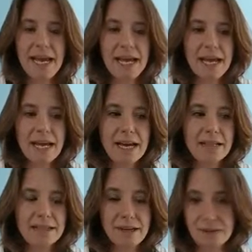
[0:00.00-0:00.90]

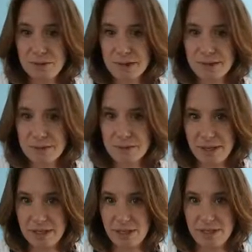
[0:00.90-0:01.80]
And I also got some
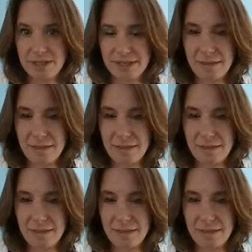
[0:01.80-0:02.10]
questions